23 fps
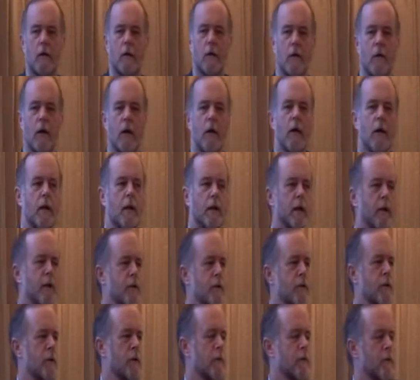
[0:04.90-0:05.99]
Okay, I'd like
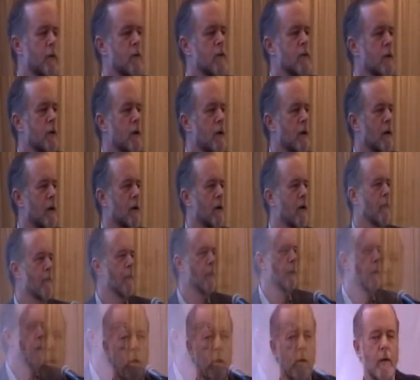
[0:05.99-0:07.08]
to first start off
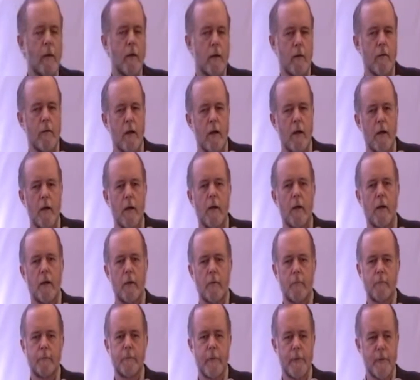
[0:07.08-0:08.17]
by thanking
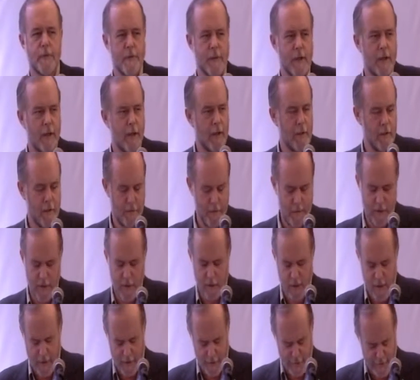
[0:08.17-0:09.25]
um, the
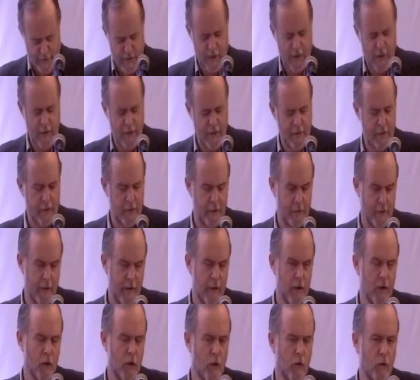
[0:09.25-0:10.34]
SciELO
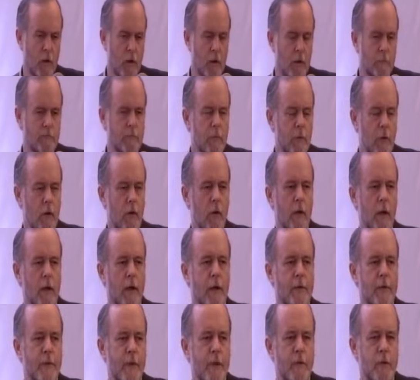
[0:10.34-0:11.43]
uh,
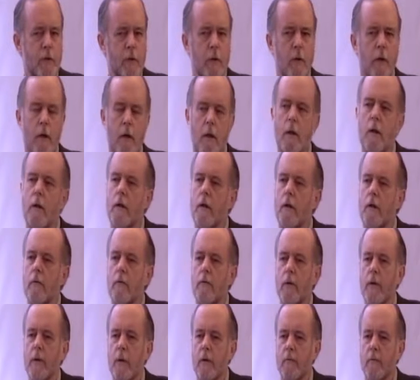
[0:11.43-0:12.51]
organization
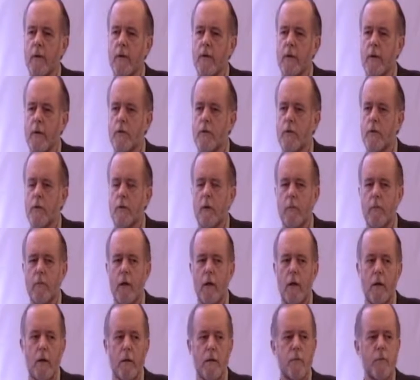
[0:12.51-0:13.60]
for the invitation to come
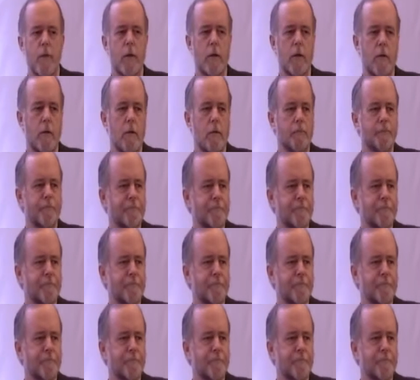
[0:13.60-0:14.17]
down and speak to you.